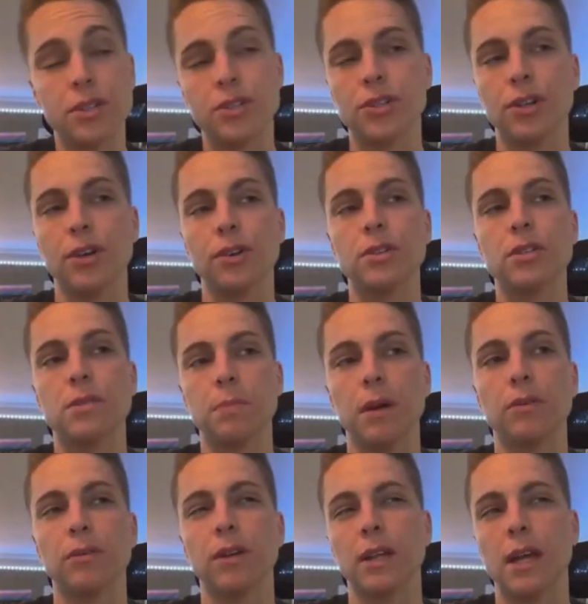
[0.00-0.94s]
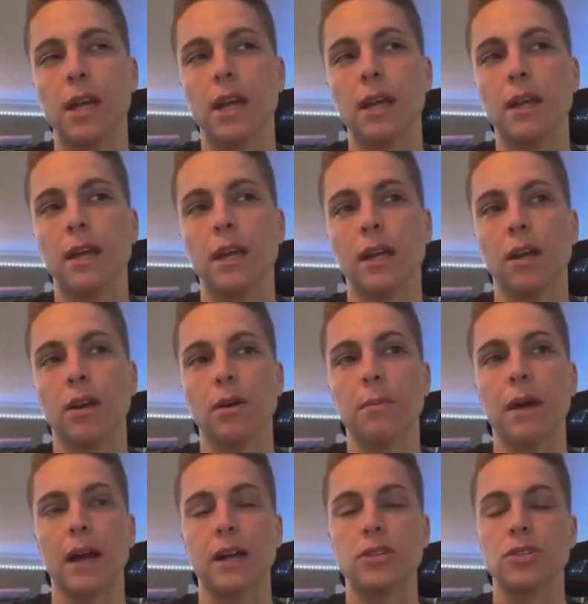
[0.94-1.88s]
in all the but really
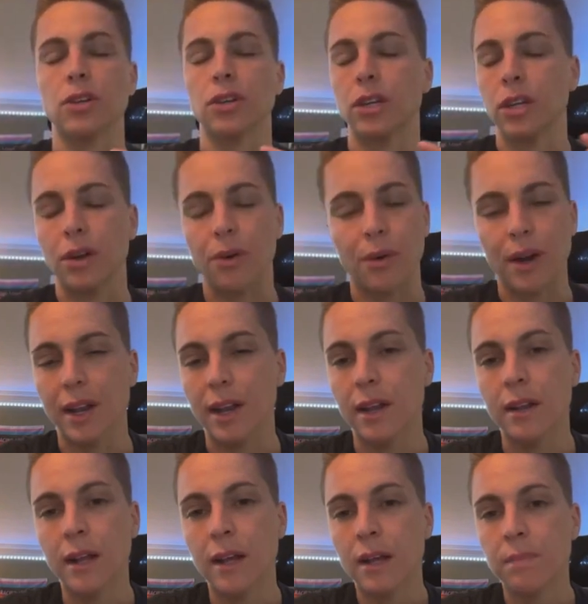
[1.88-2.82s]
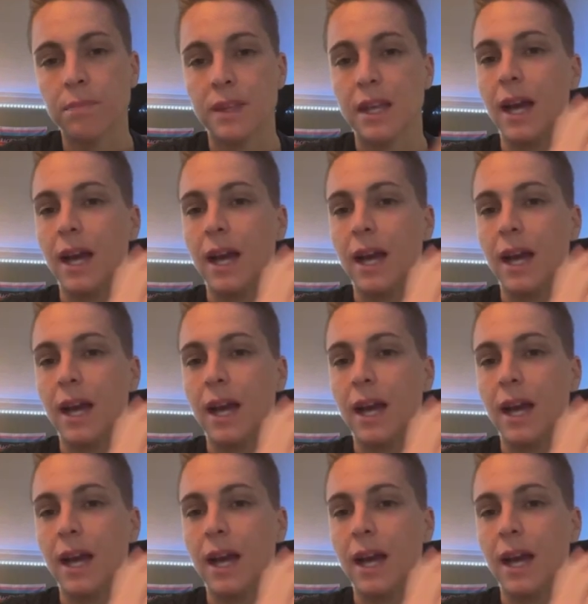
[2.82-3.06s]
you know in backstroke you don't want to